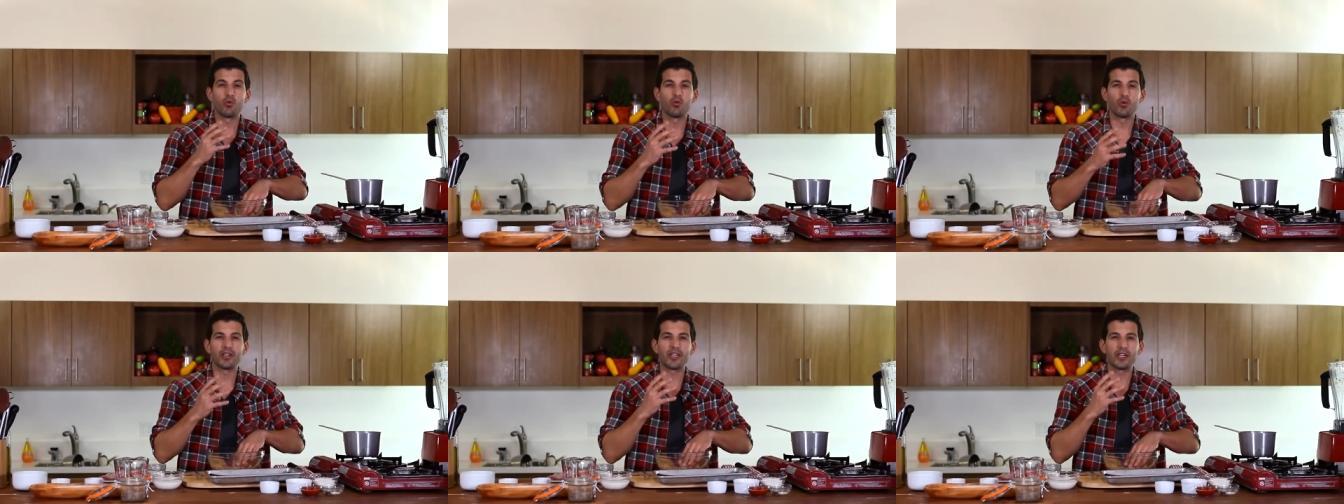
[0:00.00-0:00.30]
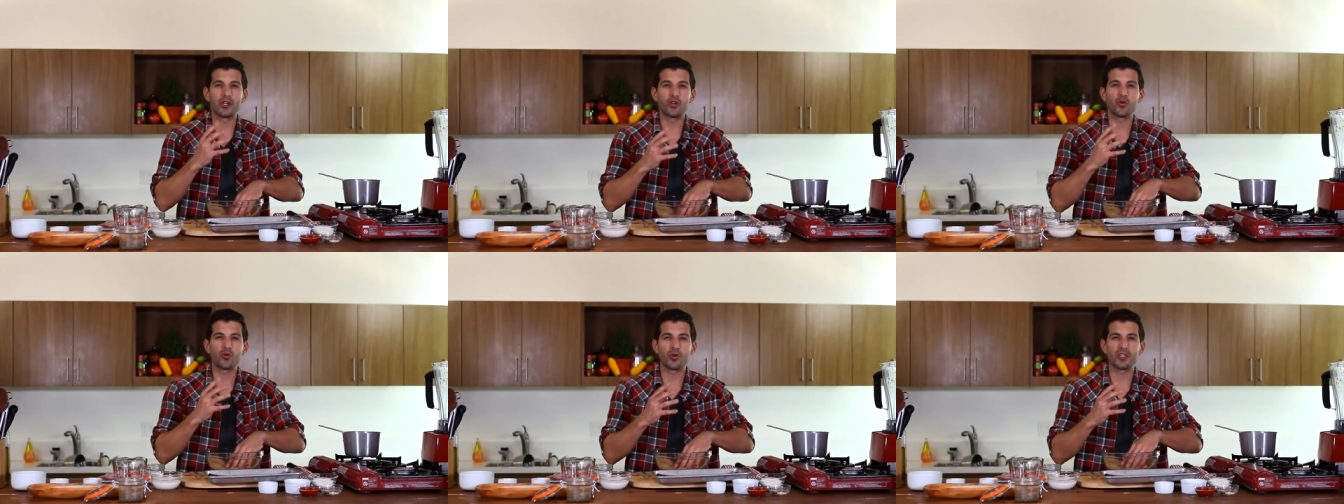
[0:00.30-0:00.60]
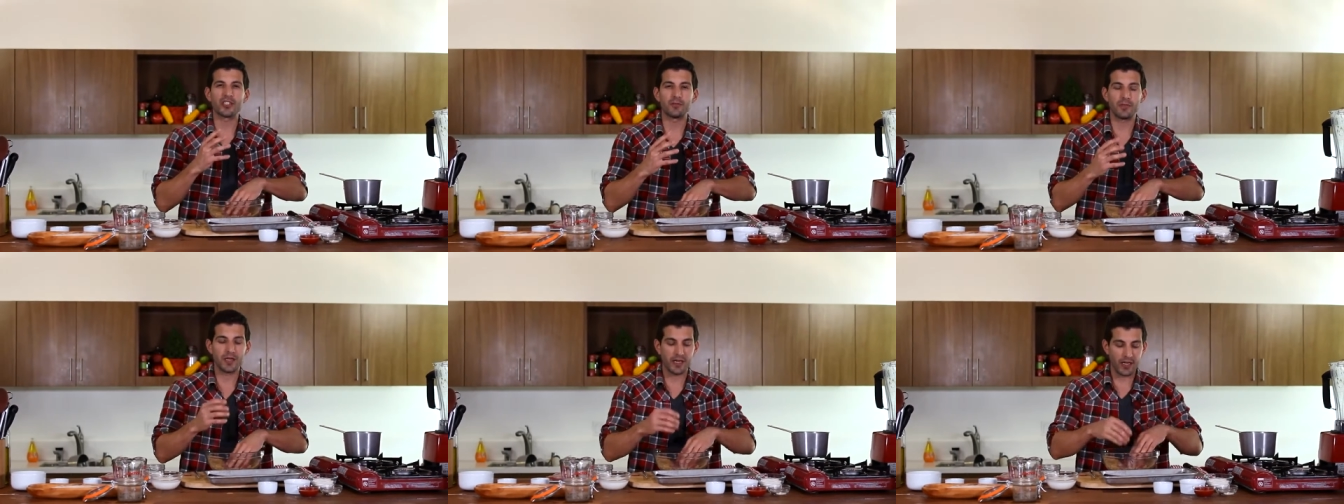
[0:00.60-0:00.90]
really
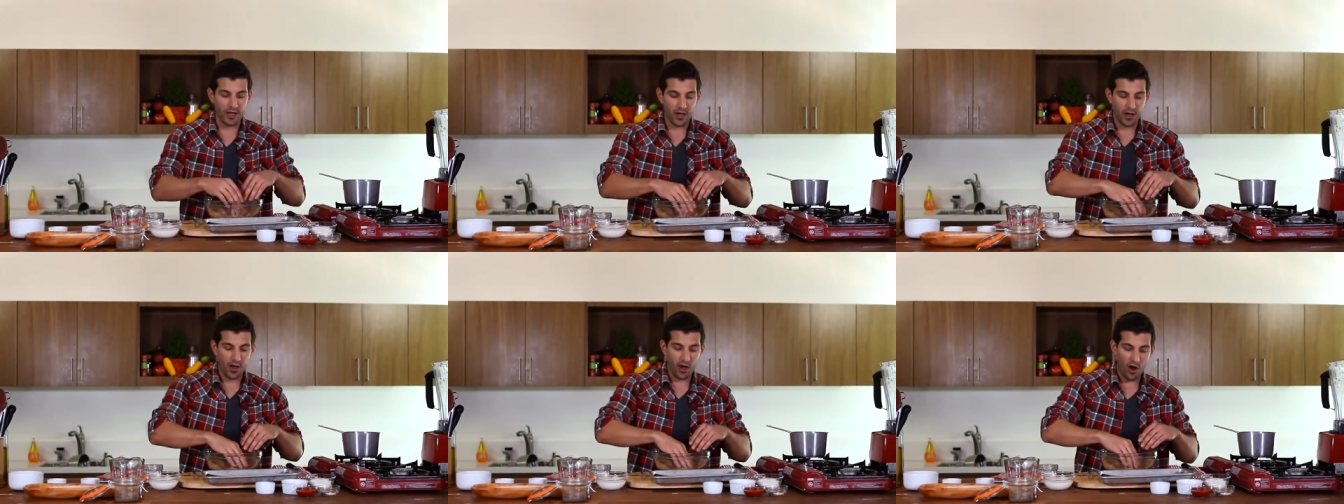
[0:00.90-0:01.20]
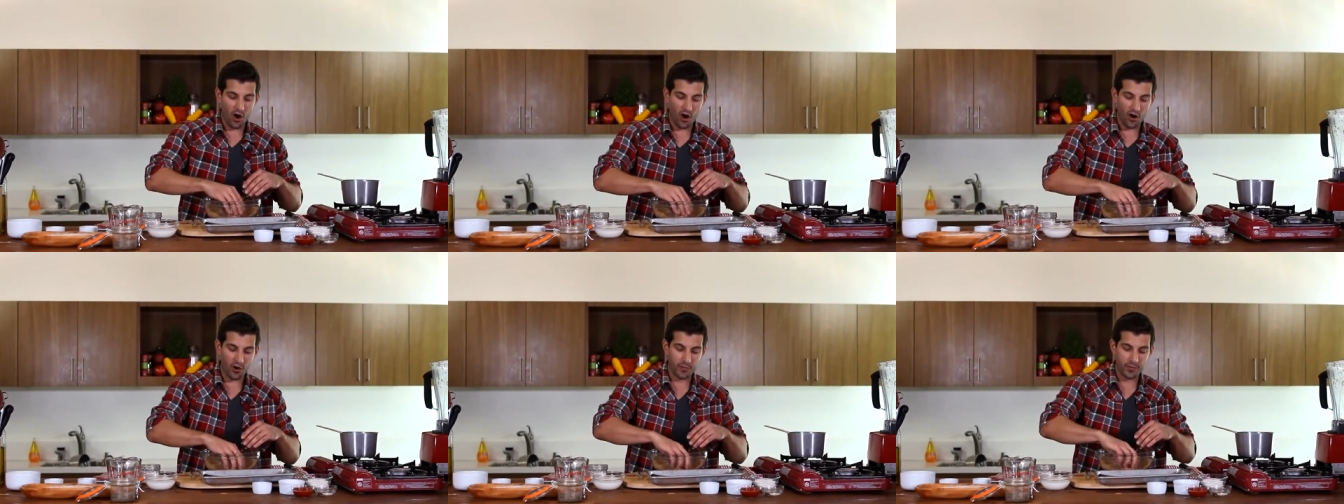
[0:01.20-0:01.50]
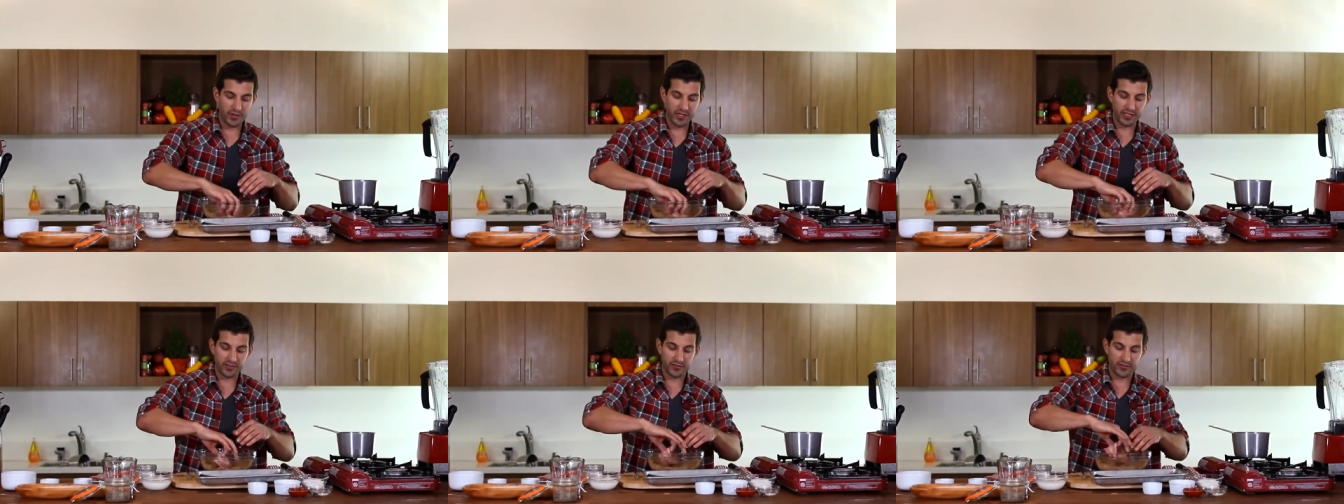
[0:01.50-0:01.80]
crispy,
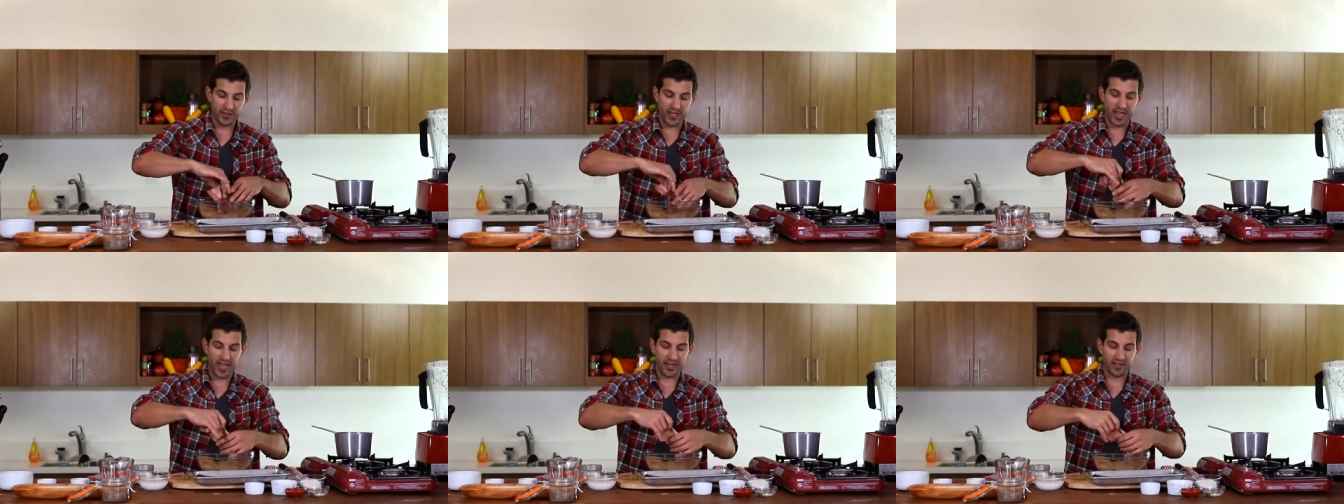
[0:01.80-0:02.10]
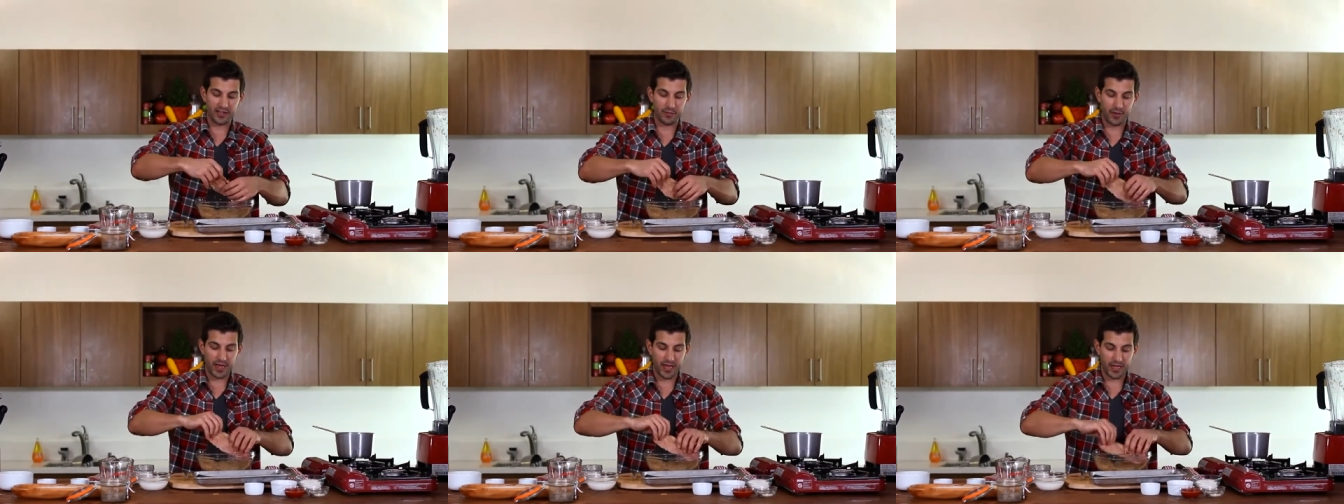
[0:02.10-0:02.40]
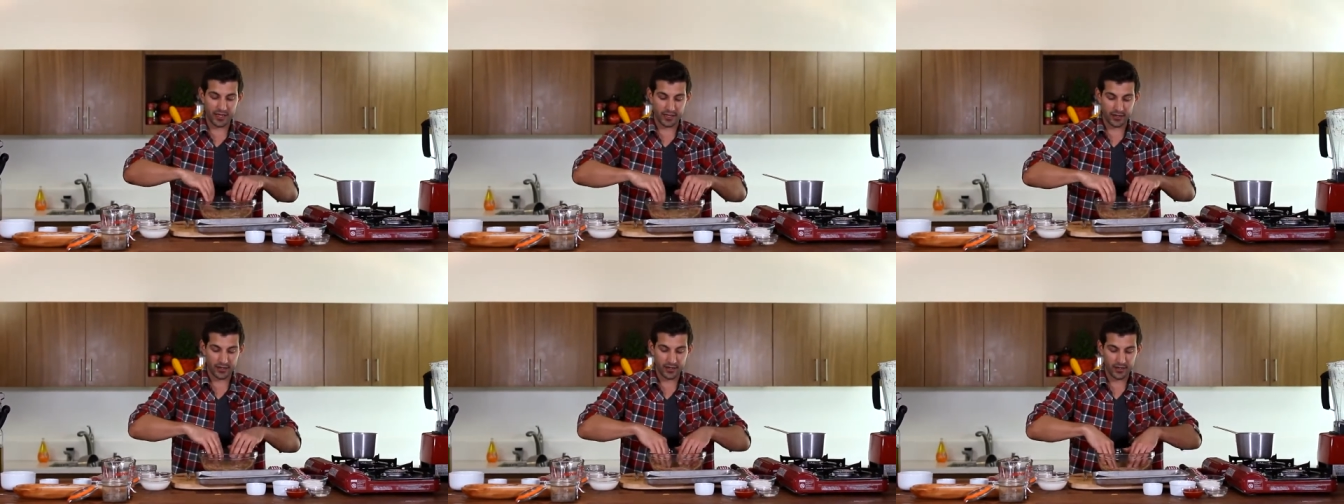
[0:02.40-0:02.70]
hard piece of candied
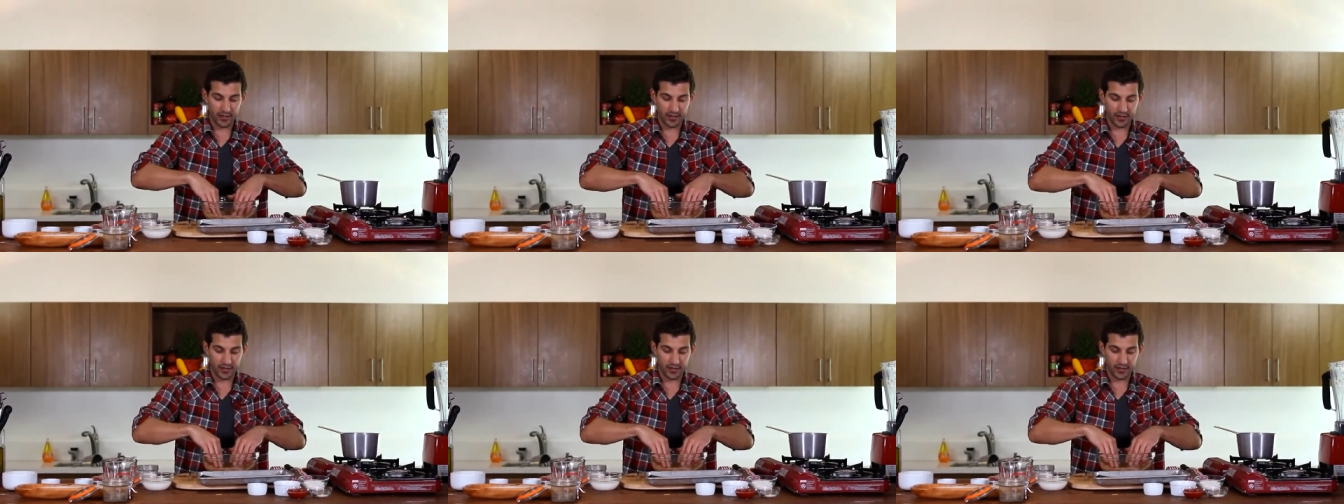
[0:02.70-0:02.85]
bacon.